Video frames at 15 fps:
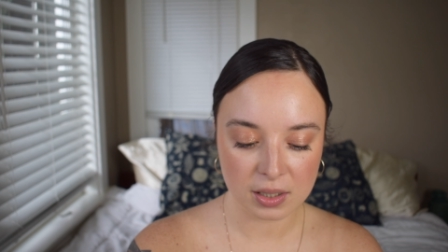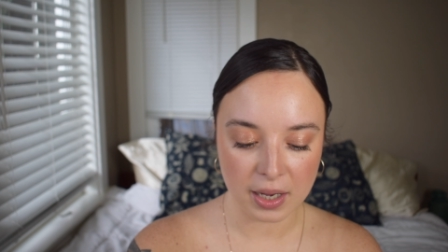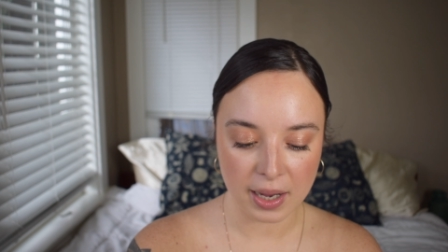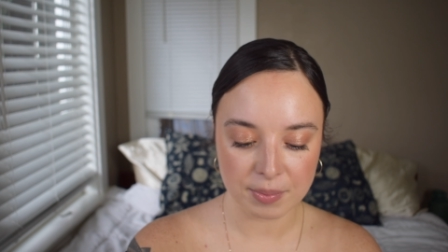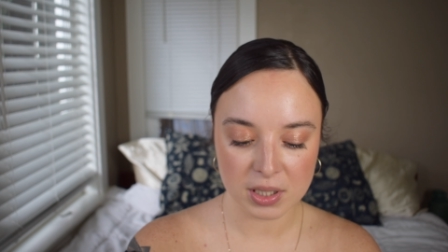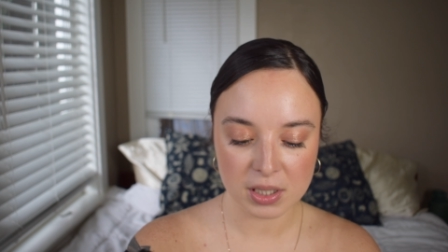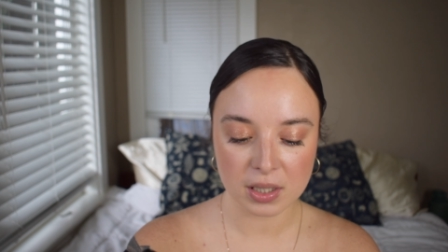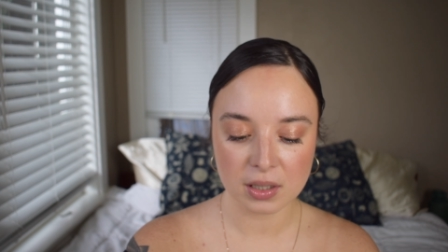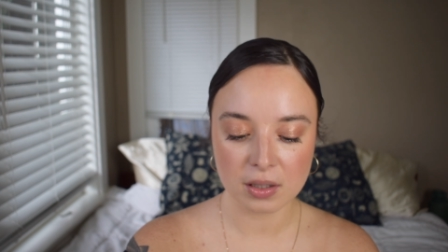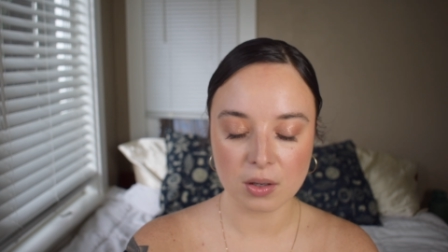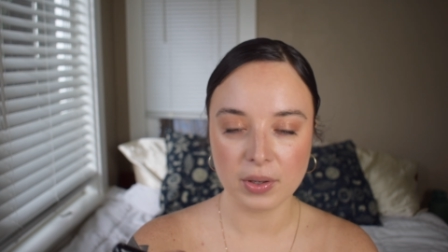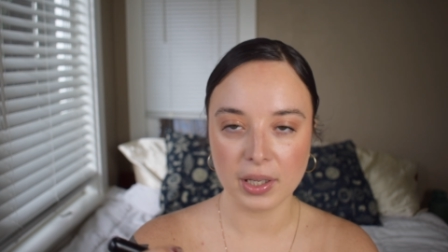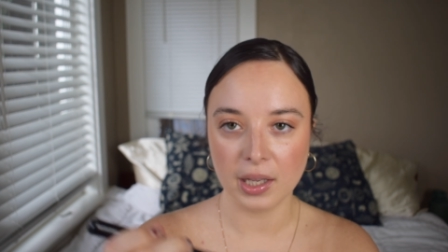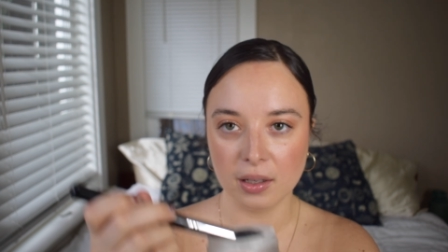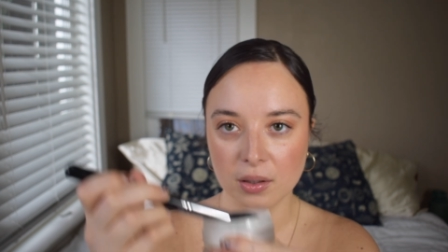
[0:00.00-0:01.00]
I'm just gonna
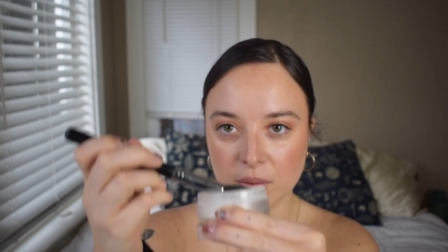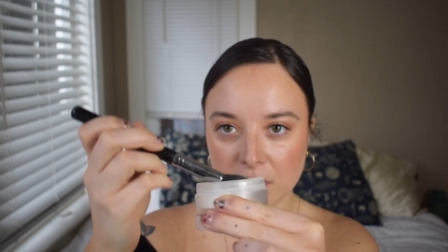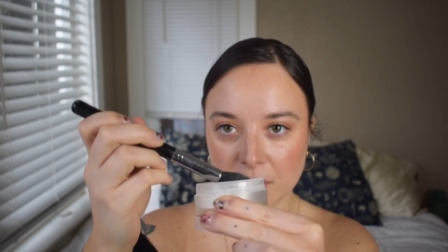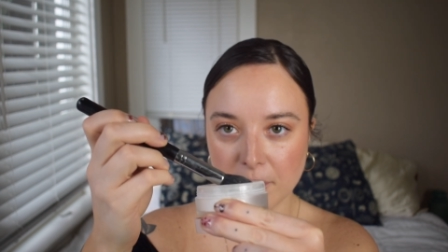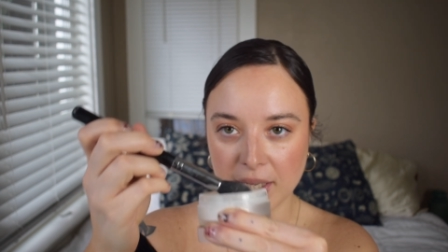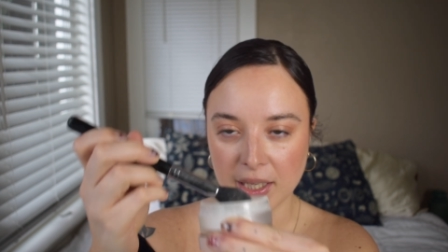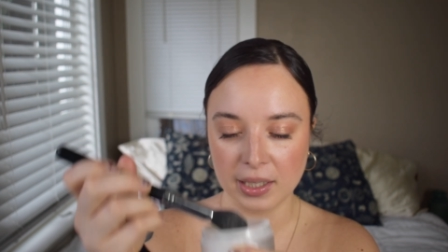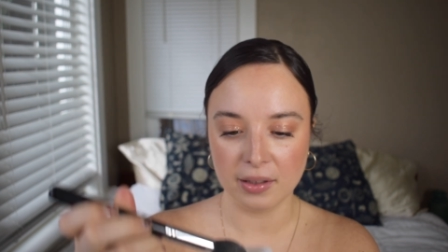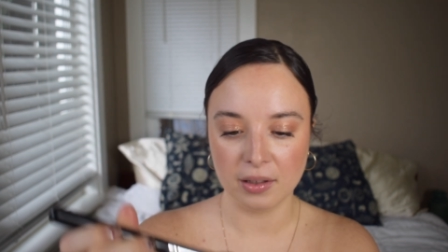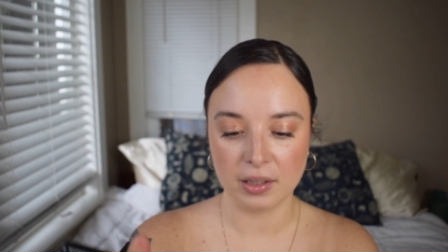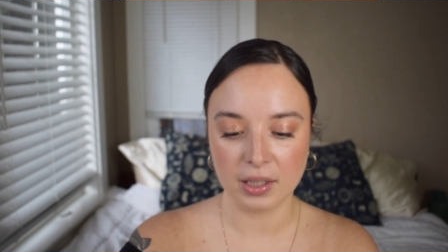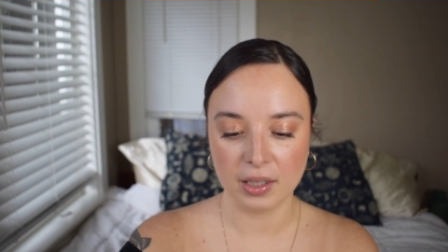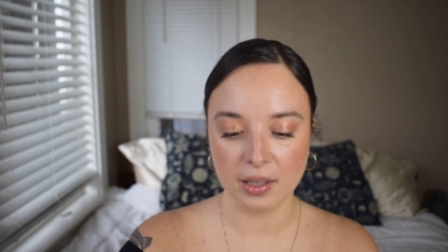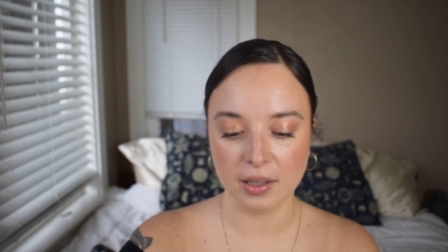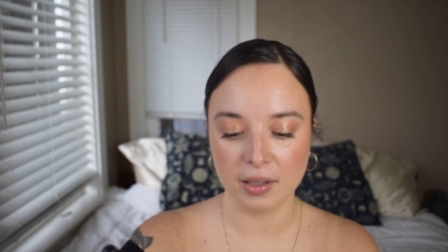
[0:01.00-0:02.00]
go in with my
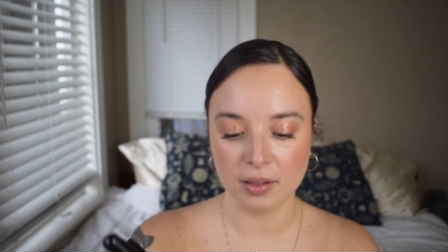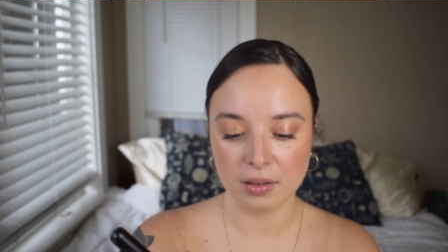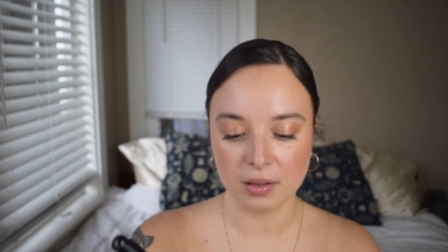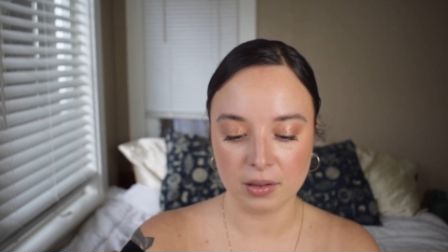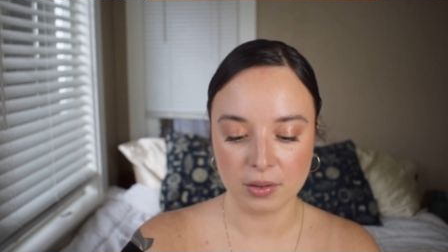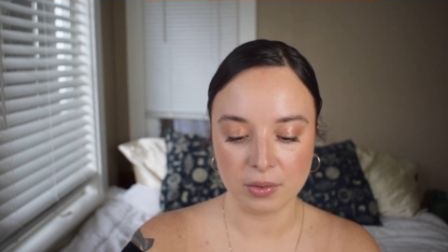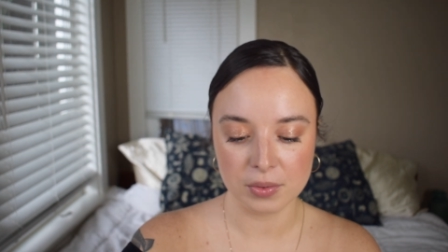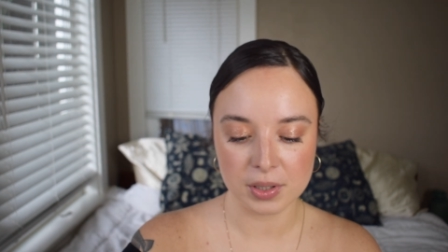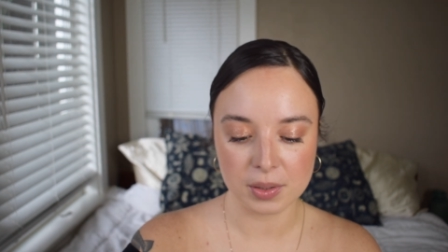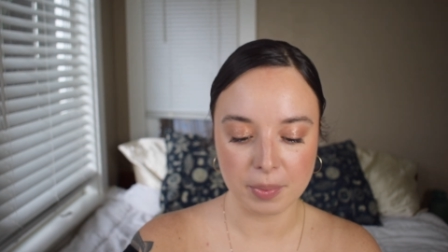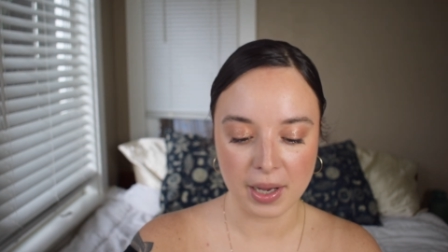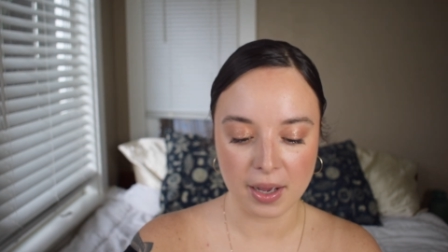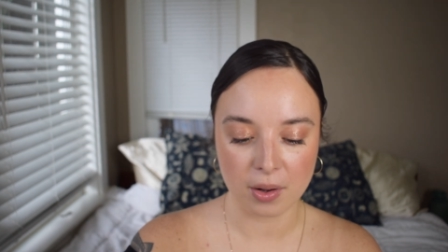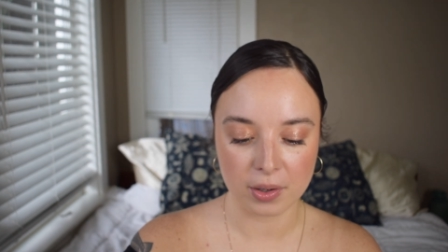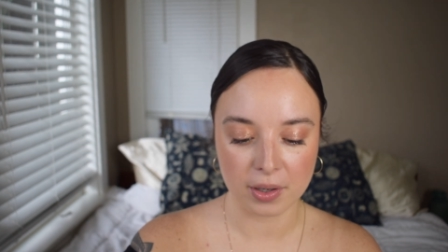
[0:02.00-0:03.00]
Ilia loose
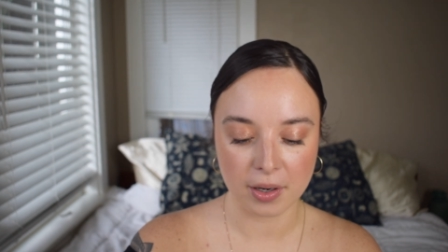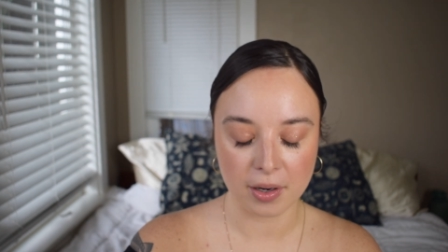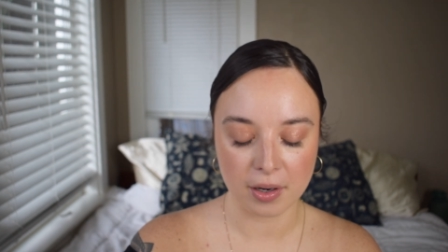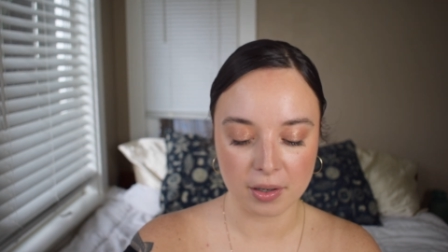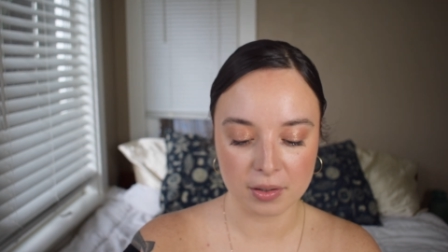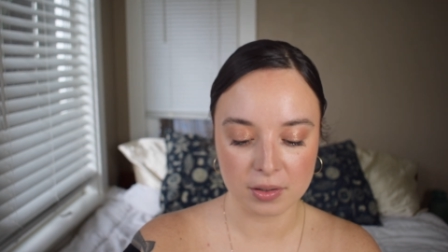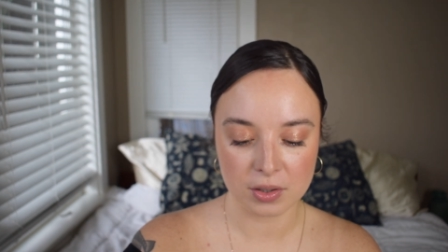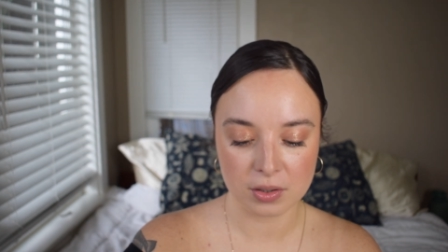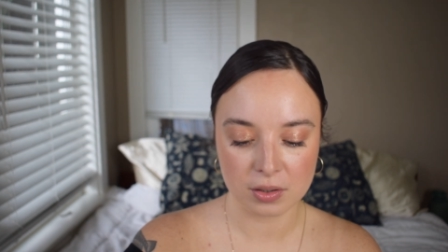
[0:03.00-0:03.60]
powder.